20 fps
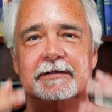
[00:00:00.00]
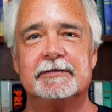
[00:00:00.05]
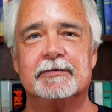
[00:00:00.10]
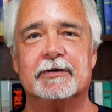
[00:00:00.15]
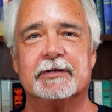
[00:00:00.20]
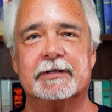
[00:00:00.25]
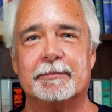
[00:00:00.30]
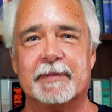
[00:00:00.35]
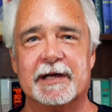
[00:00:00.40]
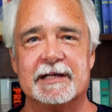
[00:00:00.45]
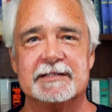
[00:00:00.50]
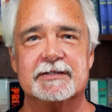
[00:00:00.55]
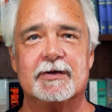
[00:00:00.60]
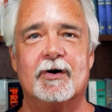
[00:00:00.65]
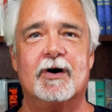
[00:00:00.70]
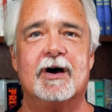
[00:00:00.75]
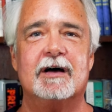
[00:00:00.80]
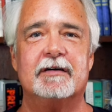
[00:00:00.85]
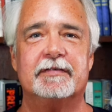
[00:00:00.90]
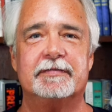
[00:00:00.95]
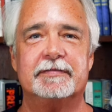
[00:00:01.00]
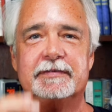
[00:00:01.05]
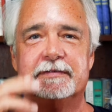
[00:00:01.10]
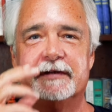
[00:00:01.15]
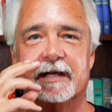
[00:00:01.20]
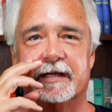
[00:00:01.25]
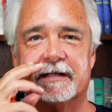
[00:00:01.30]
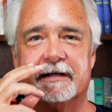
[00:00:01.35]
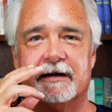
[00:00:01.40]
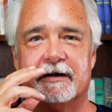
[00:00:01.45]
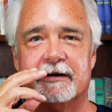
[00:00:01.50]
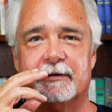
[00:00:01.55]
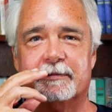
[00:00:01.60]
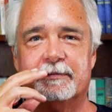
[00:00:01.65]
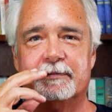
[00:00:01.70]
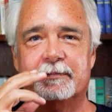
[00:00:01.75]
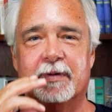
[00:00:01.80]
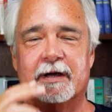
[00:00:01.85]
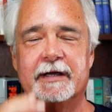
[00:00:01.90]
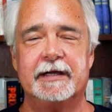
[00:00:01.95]
take the mask off, take another
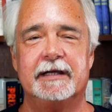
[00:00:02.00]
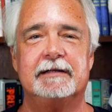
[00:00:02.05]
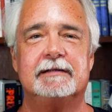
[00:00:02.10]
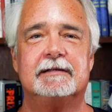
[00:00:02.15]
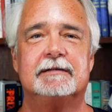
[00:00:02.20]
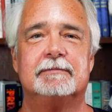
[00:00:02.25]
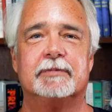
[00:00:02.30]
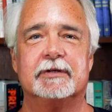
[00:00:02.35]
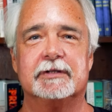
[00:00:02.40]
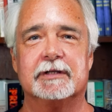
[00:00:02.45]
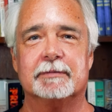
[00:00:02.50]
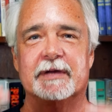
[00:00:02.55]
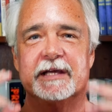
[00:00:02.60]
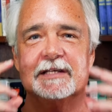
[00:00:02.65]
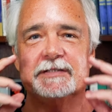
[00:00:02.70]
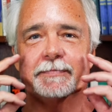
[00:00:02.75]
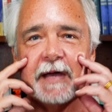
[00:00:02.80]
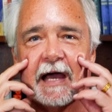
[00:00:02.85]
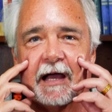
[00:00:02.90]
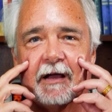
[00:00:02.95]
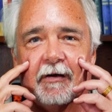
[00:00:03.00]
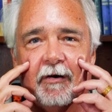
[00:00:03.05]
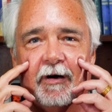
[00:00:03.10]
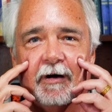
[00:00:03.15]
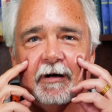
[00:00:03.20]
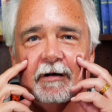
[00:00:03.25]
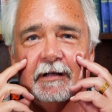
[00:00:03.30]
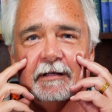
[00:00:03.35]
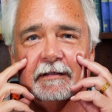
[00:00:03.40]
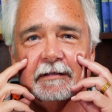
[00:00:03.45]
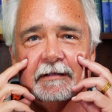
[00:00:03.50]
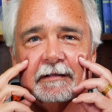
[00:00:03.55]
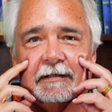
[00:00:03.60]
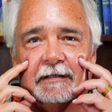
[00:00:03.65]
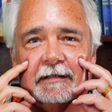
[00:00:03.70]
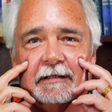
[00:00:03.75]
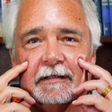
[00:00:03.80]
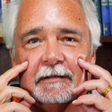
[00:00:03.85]
bite, put the mask back on,